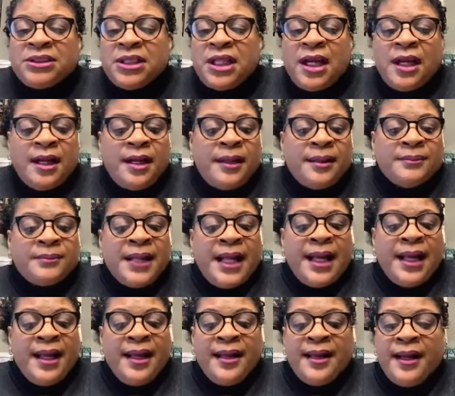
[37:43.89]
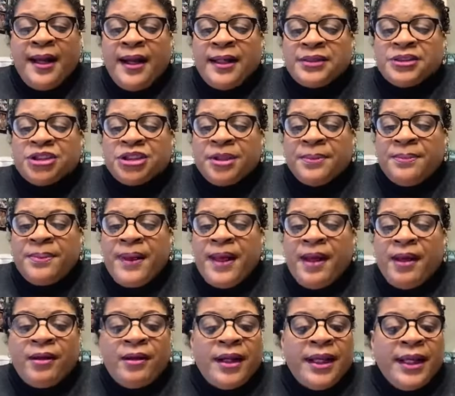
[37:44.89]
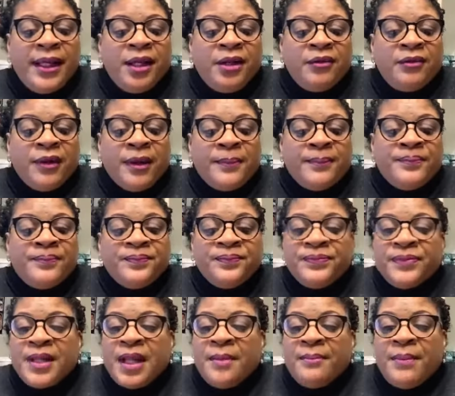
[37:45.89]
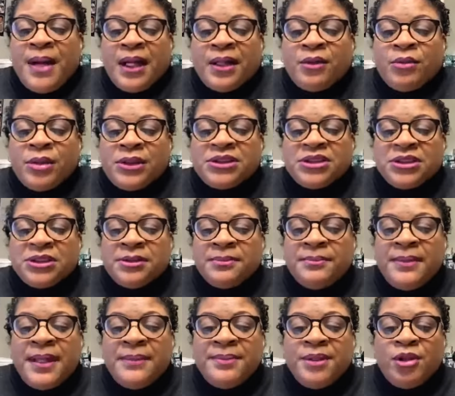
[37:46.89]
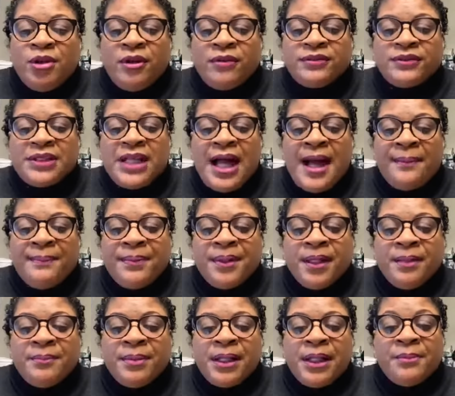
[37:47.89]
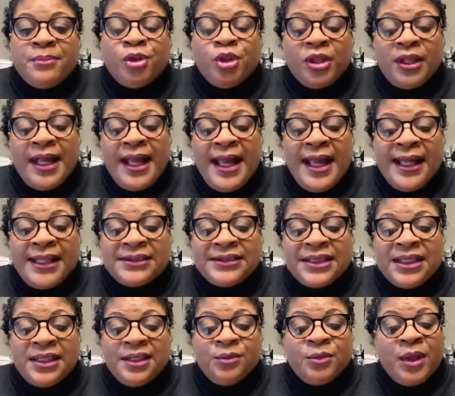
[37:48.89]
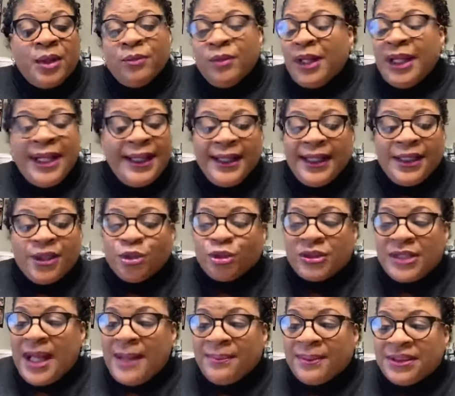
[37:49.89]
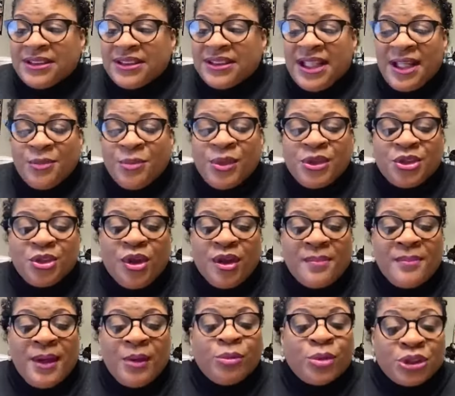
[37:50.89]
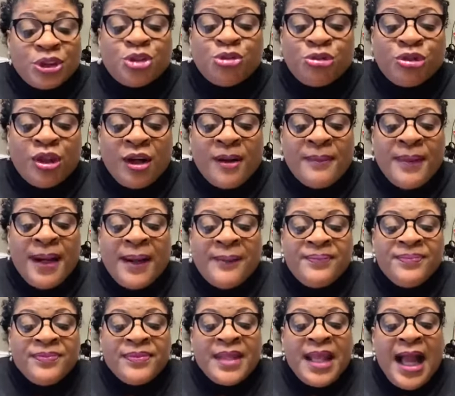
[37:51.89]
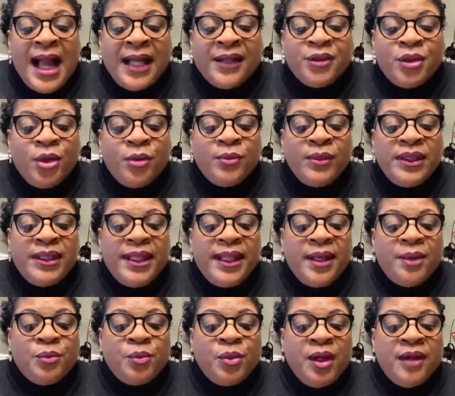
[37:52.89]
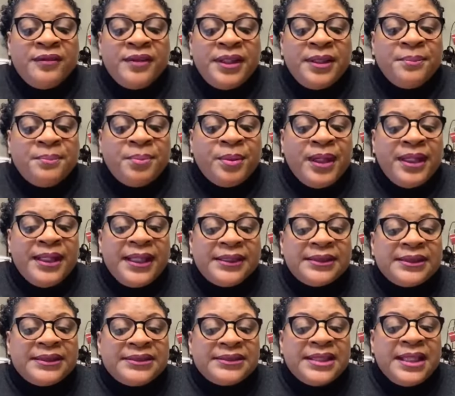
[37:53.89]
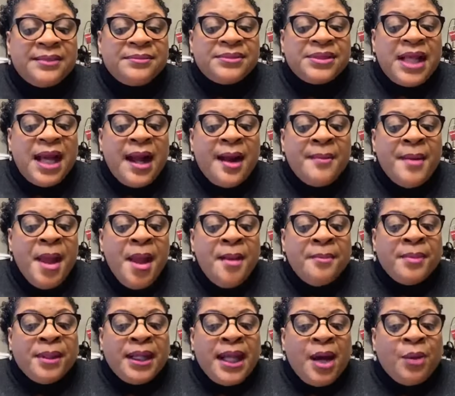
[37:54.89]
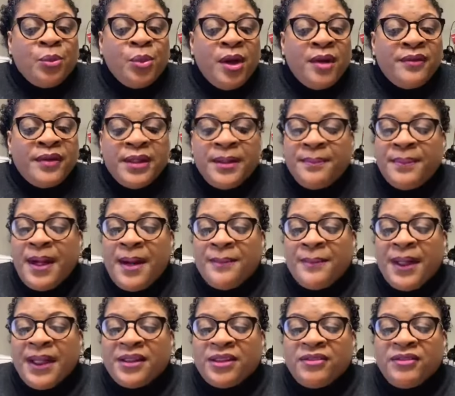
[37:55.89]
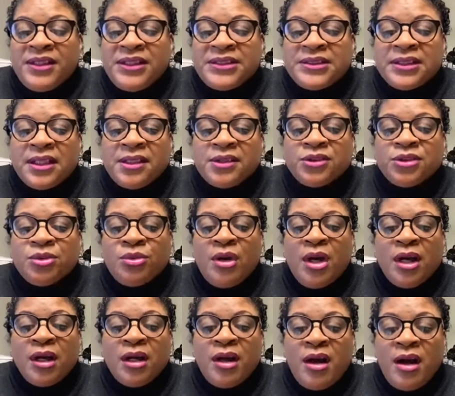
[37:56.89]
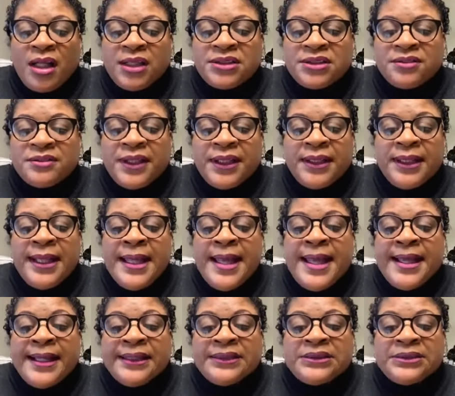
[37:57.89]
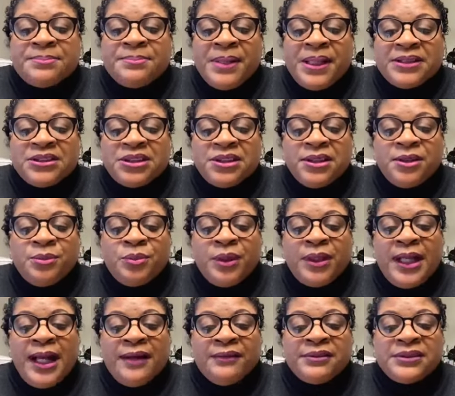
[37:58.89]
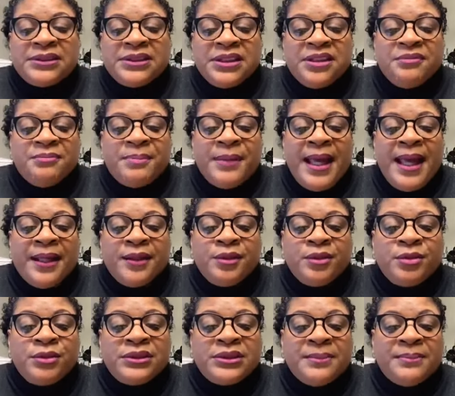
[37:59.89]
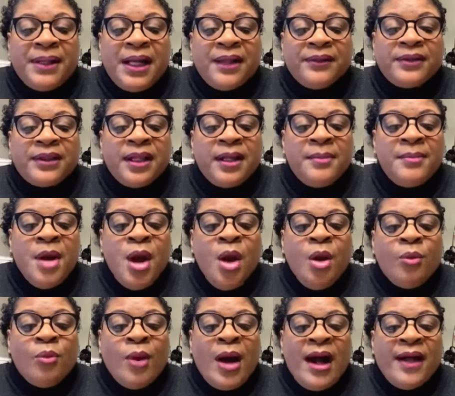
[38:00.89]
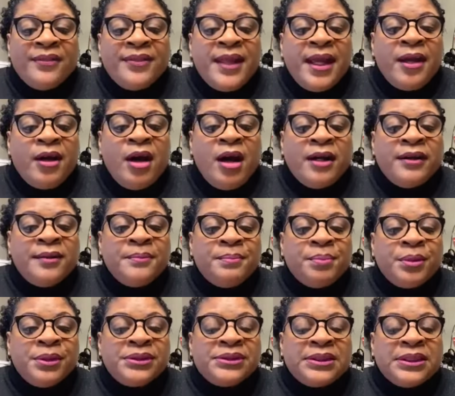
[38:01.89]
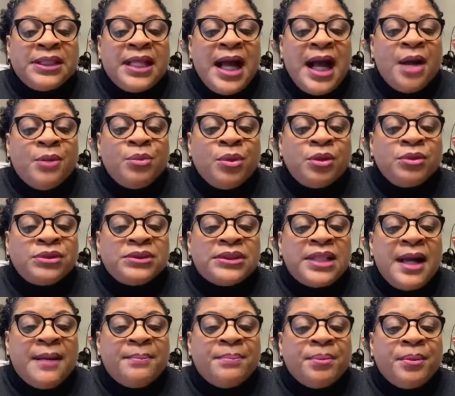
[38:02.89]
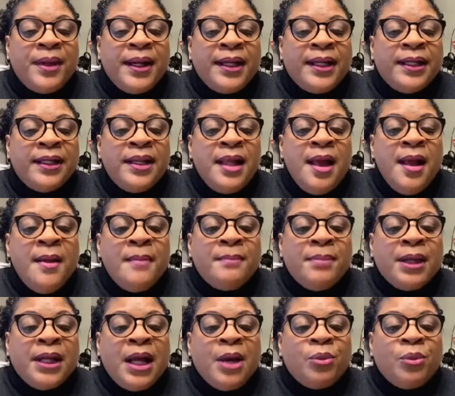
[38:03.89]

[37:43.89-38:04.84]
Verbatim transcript: Um, I have Chappelle Ingram. My question may be off topic, but I'm going to ask anyway. Well, I ain't got no topic today. We talking about what you talking about. I know we can't worry and pray at the same time, but I worry about my three sons who are incarcerated, especially when I receive bad news about them while they are in prison. I won't stop praying, but I